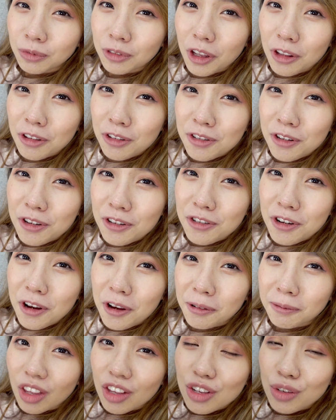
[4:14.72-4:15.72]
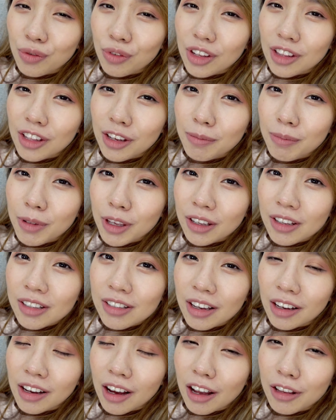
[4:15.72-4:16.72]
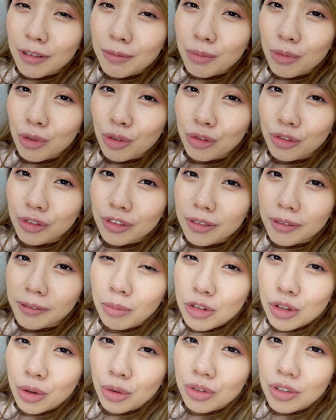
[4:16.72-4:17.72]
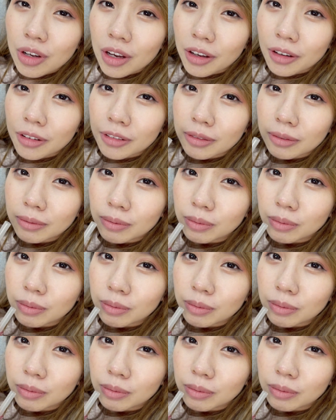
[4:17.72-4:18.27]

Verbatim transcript: That's CJ. He's feeding me because I can't move. I'm so tired.